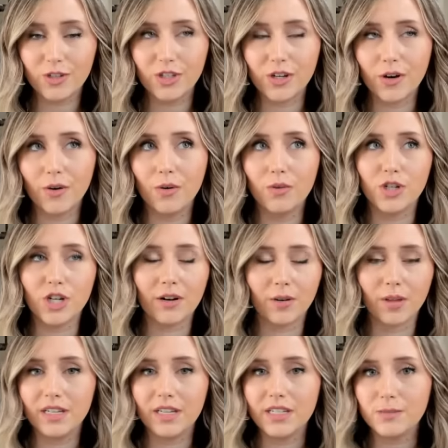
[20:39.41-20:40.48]
So,
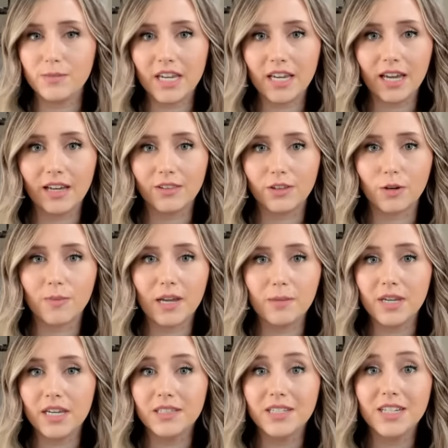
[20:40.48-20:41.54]
generally speaking, there
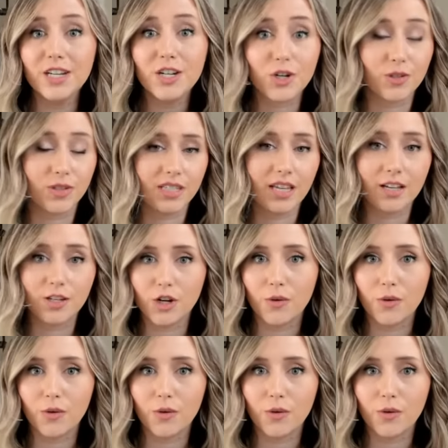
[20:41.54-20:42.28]
might be t shirts that